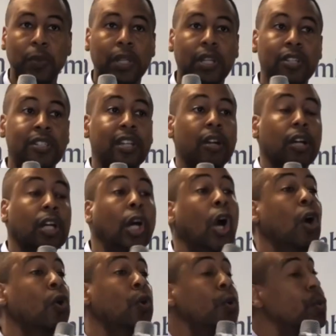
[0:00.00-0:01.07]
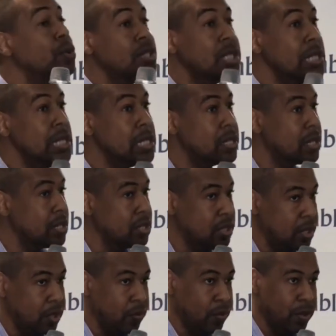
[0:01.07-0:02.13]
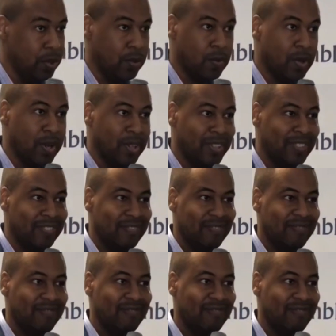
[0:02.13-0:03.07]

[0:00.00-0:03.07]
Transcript: because there are cold seasons in the real world.